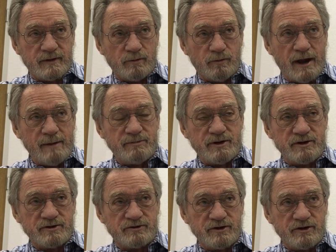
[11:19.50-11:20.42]
raped
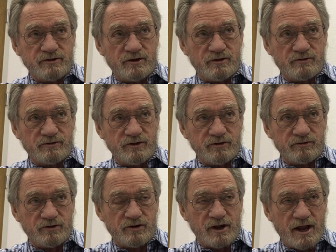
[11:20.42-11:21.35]
his sister,
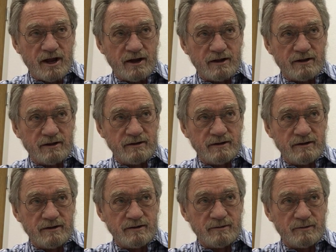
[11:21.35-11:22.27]
sister Dinah,
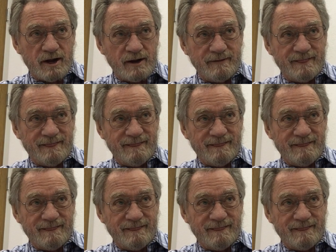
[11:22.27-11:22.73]
right?